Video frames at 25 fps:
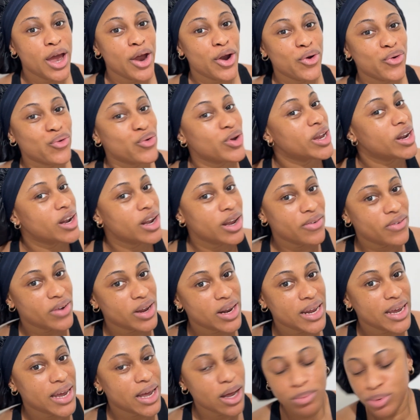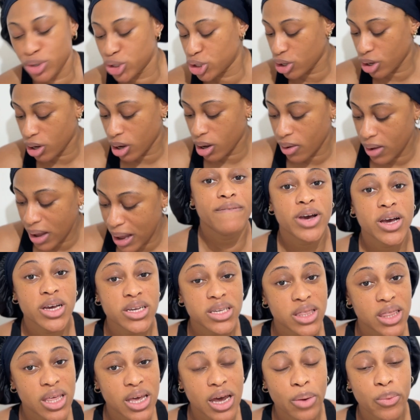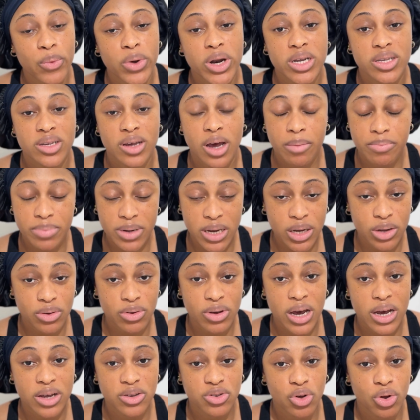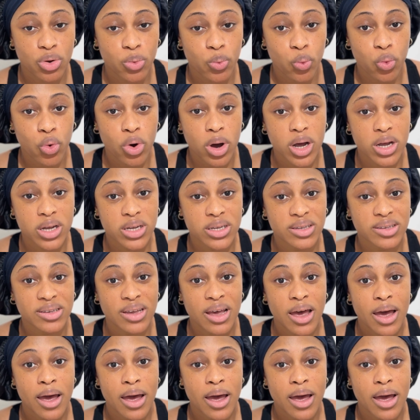Really helps you out. First thing I wanted to update you guys on was